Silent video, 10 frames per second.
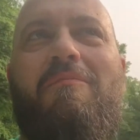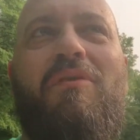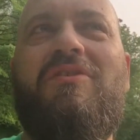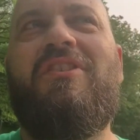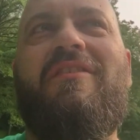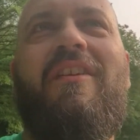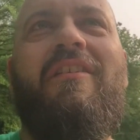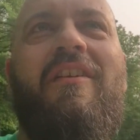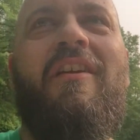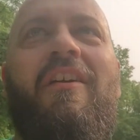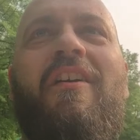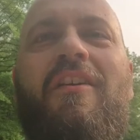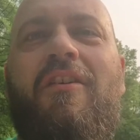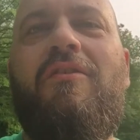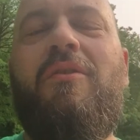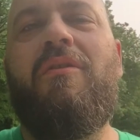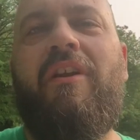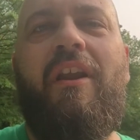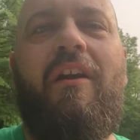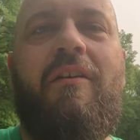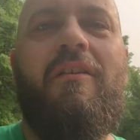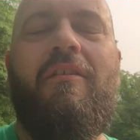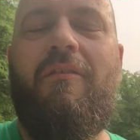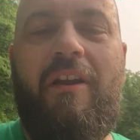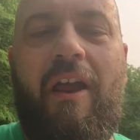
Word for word: bullshitting around, go do it right now, right